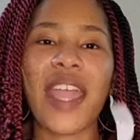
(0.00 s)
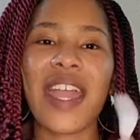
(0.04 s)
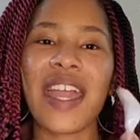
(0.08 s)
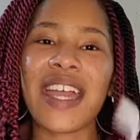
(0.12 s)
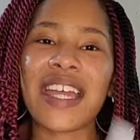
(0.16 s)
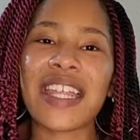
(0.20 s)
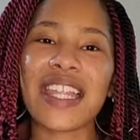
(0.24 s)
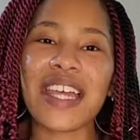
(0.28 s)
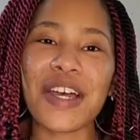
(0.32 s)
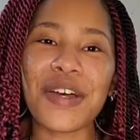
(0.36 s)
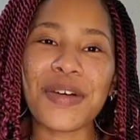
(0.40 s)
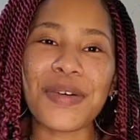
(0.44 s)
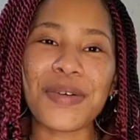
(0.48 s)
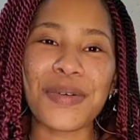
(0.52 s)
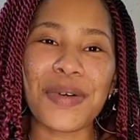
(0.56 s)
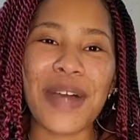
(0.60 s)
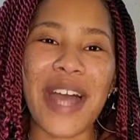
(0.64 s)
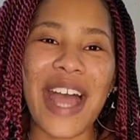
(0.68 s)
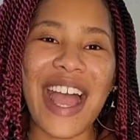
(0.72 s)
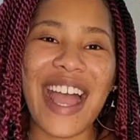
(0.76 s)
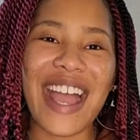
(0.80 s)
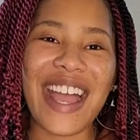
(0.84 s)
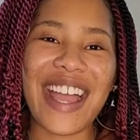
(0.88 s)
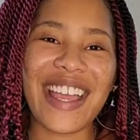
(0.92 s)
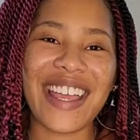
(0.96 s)
Hello,
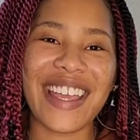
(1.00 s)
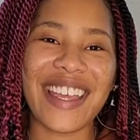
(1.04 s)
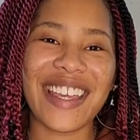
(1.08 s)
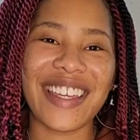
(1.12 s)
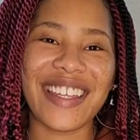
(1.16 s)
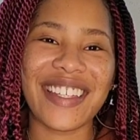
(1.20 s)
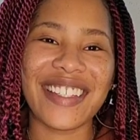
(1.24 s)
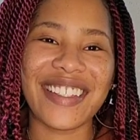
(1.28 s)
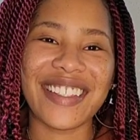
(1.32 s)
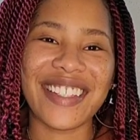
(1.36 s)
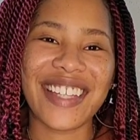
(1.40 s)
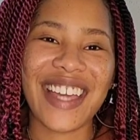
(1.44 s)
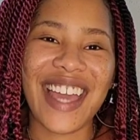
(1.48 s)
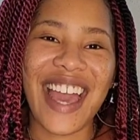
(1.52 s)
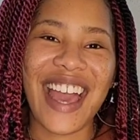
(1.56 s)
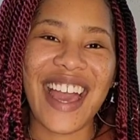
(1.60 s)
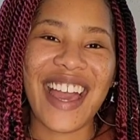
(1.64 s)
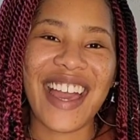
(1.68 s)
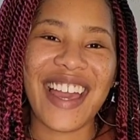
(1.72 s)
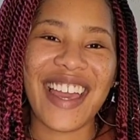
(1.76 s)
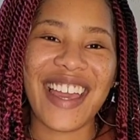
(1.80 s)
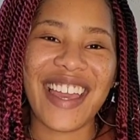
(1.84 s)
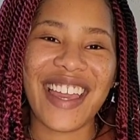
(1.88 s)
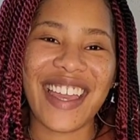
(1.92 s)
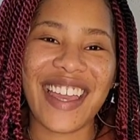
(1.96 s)
hi,
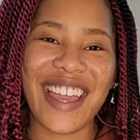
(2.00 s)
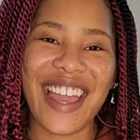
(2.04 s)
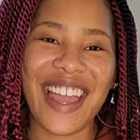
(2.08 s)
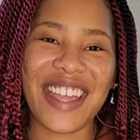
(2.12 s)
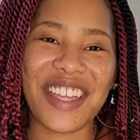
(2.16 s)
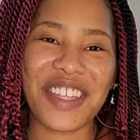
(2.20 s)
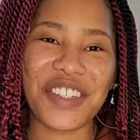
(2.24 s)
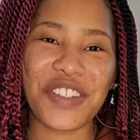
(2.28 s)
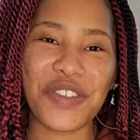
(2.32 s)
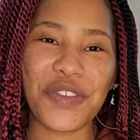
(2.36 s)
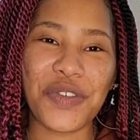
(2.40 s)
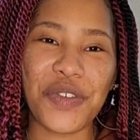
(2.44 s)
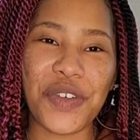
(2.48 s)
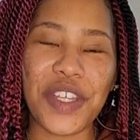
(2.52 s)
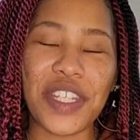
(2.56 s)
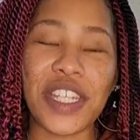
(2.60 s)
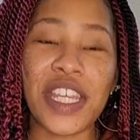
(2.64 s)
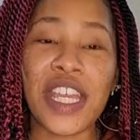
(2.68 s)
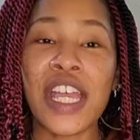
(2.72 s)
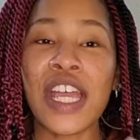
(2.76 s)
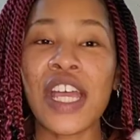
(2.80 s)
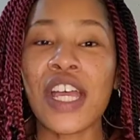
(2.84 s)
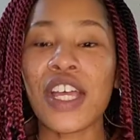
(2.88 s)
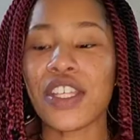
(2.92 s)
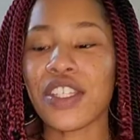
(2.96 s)
hi, how you doing?
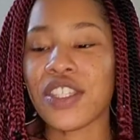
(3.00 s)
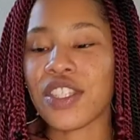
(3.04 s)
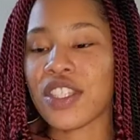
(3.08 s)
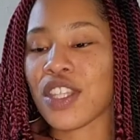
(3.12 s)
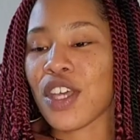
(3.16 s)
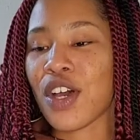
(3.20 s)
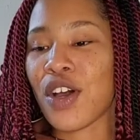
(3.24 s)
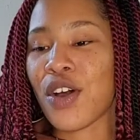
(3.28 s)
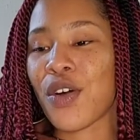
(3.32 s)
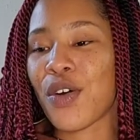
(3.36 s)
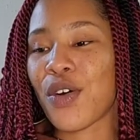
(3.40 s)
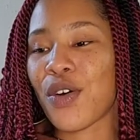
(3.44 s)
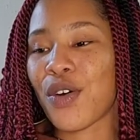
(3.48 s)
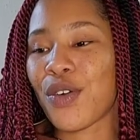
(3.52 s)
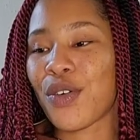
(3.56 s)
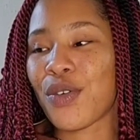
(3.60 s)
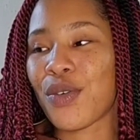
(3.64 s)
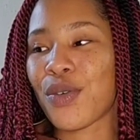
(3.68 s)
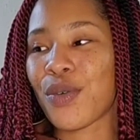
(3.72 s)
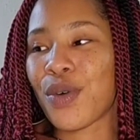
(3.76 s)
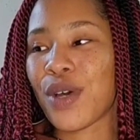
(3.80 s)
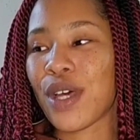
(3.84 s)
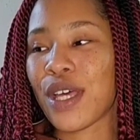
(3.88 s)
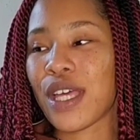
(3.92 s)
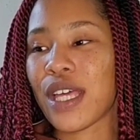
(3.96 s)

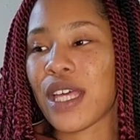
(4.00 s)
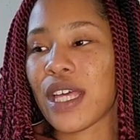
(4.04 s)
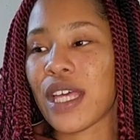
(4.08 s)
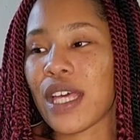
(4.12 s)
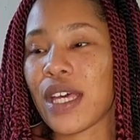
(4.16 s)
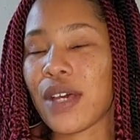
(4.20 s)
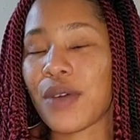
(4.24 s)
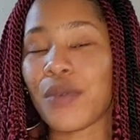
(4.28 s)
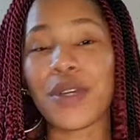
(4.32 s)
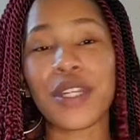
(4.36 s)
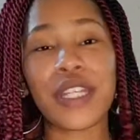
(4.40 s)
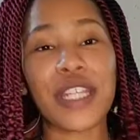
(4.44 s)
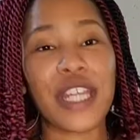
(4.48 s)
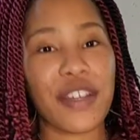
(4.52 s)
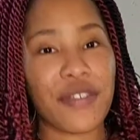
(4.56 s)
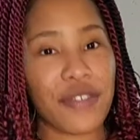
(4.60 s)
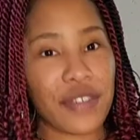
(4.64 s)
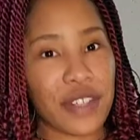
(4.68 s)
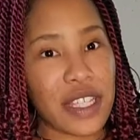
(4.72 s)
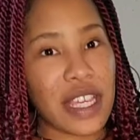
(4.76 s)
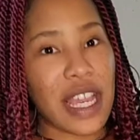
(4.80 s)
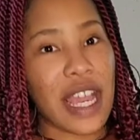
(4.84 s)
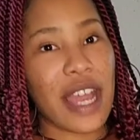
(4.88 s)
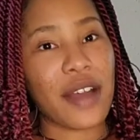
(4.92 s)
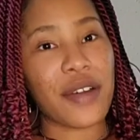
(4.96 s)
So we
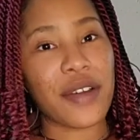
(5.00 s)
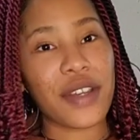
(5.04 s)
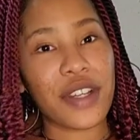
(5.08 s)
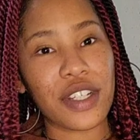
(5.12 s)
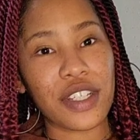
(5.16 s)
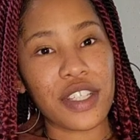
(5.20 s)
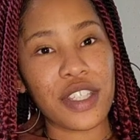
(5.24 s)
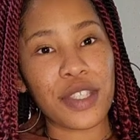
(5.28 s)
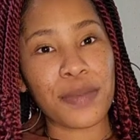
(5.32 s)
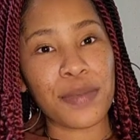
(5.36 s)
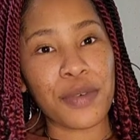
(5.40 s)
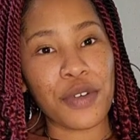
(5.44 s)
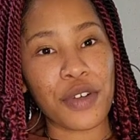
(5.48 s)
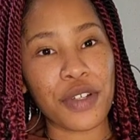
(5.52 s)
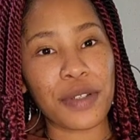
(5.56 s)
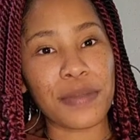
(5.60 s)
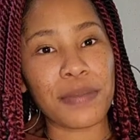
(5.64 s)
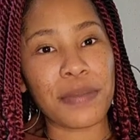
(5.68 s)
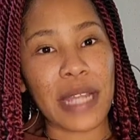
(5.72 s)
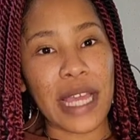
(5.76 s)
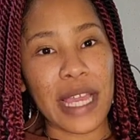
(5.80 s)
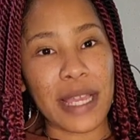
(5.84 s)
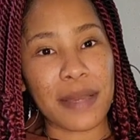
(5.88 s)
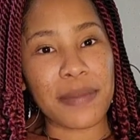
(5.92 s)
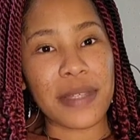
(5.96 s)
definitely out here supporting
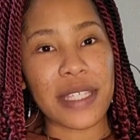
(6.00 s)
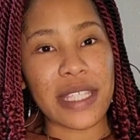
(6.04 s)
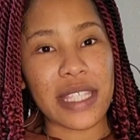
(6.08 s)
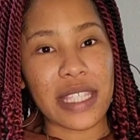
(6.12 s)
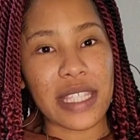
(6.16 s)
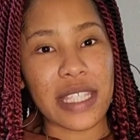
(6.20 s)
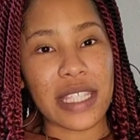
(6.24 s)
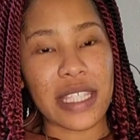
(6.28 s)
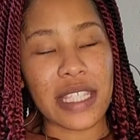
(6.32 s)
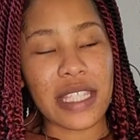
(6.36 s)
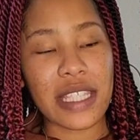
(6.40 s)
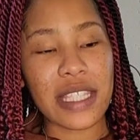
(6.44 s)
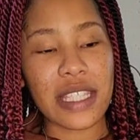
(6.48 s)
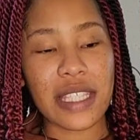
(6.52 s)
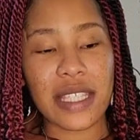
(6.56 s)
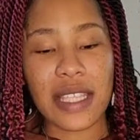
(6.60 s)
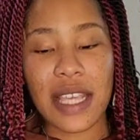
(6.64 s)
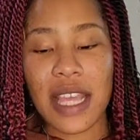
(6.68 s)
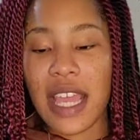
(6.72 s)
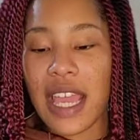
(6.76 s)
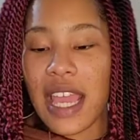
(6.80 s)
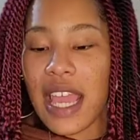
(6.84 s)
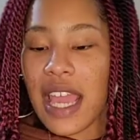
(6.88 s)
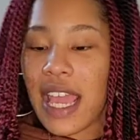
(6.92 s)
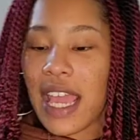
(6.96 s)
Black businesses.
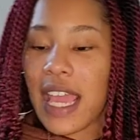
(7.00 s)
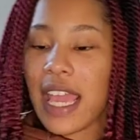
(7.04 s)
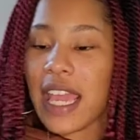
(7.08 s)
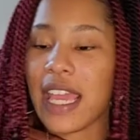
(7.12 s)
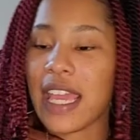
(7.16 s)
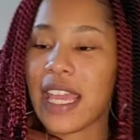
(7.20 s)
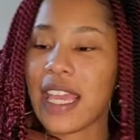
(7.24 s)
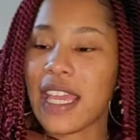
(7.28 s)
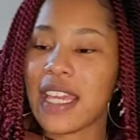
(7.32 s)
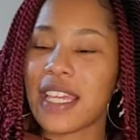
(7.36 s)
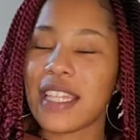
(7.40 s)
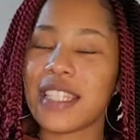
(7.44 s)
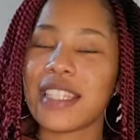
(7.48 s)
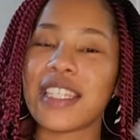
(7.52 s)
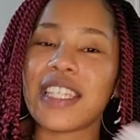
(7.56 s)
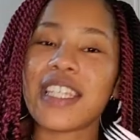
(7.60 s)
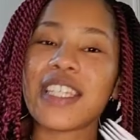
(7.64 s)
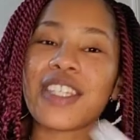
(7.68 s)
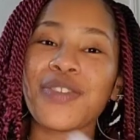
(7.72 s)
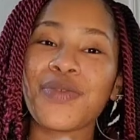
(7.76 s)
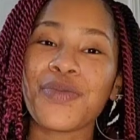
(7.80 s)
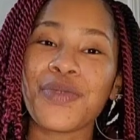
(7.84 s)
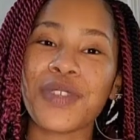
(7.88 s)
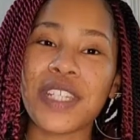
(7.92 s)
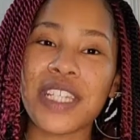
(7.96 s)
And
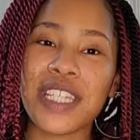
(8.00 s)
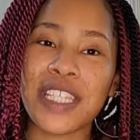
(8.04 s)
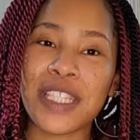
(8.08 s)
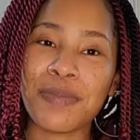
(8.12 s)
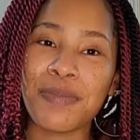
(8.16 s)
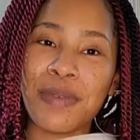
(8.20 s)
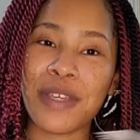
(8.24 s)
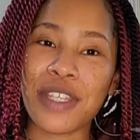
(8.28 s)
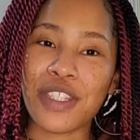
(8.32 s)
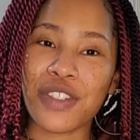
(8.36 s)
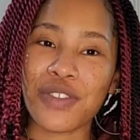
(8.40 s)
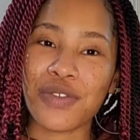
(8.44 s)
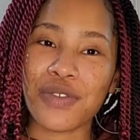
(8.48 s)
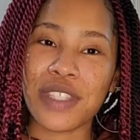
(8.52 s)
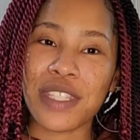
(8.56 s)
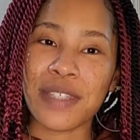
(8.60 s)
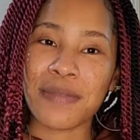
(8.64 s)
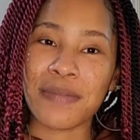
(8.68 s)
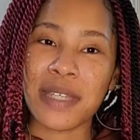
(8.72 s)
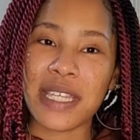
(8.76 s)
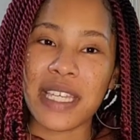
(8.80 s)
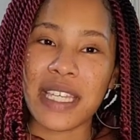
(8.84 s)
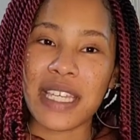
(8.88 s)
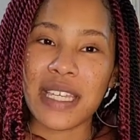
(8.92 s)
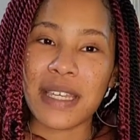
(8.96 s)
this one is special to
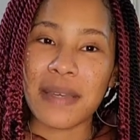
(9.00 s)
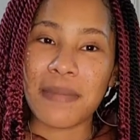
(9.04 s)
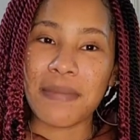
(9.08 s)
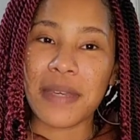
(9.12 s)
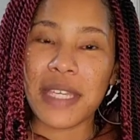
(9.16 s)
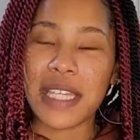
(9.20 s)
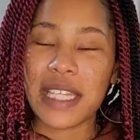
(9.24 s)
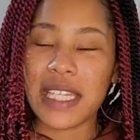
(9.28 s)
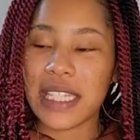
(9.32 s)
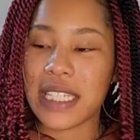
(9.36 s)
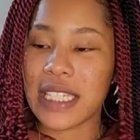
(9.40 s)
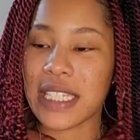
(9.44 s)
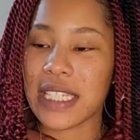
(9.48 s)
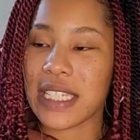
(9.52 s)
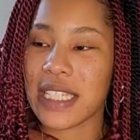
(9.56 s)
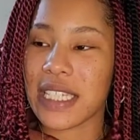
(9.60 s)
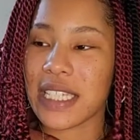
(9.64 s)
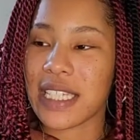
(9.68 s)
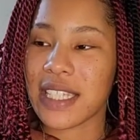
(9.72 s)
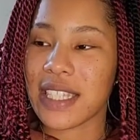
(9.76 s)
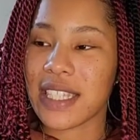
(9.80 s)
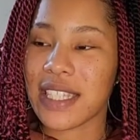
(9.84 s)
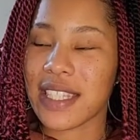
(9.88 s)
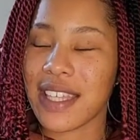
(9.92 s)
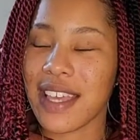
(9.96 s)
me
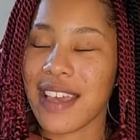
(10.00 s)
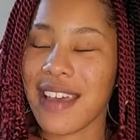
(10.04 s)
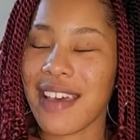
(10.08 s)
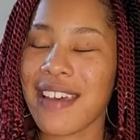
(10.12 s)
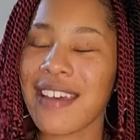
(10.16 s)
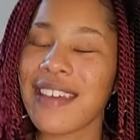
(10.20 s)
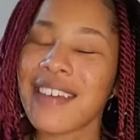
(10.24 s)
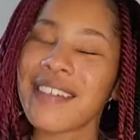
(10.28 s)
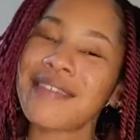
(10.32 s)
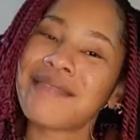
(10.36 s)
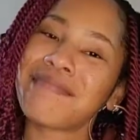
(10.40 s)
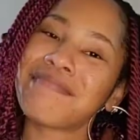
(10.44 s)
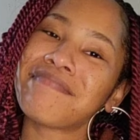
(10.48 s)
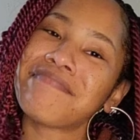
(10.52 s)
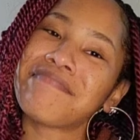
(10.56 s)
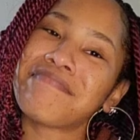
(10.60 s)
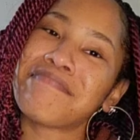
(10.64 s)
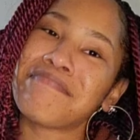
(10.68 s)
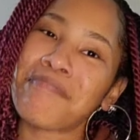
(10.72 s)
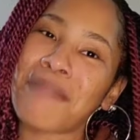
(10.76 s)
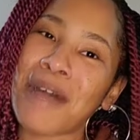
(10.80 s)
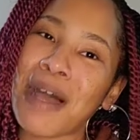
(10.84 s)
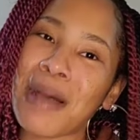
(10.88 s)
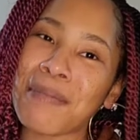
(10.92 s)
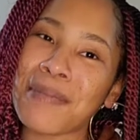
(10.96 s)
because
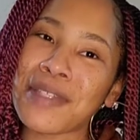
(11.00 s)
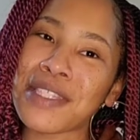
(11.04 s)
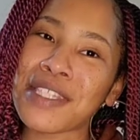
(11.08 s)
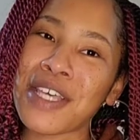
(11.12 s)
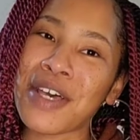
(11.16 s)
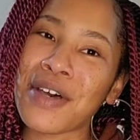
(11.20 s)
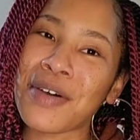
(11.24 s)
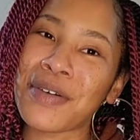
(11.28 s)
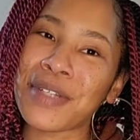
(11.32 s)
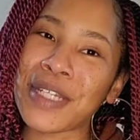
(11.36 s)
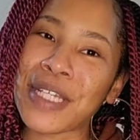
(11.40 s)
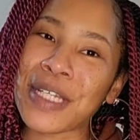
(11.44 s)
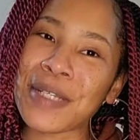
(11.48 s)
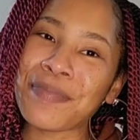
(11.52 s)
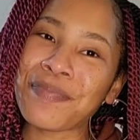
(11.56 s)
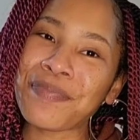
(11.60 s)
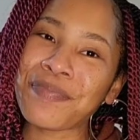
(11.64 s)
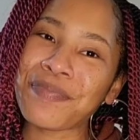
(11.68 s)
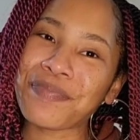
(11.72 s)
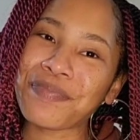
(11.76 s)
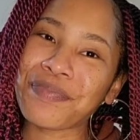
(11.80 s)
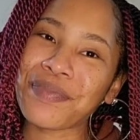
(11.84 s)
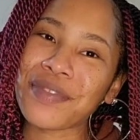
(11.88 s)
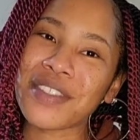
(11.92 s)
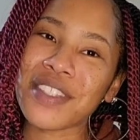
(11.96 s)
Mama Toni,
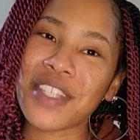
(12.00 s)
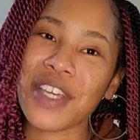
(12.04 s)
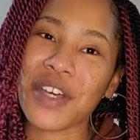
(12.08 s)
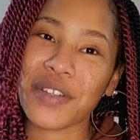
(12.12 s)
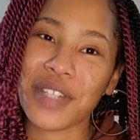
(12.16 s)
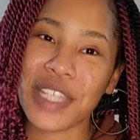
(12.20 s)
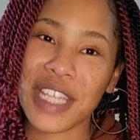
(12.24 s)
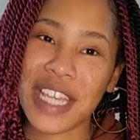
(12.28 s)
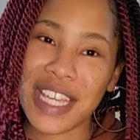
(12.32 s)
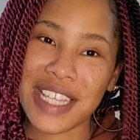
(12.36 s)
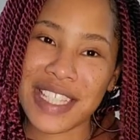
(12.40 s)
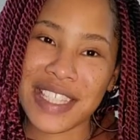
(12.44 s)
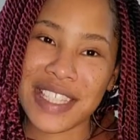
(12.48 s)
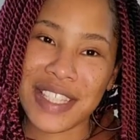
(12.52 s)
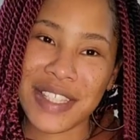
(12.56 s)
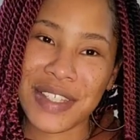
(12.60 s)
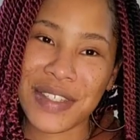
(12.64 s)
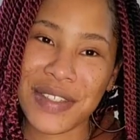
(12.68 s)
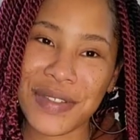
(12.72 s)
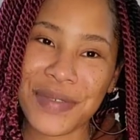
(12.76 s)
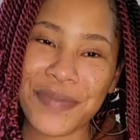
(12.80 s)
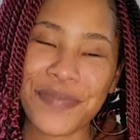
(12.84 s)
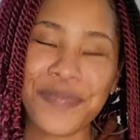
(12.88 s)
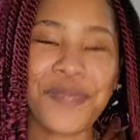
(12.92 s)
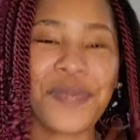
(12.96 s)
Toni
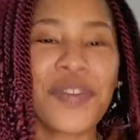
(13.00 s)
Castile,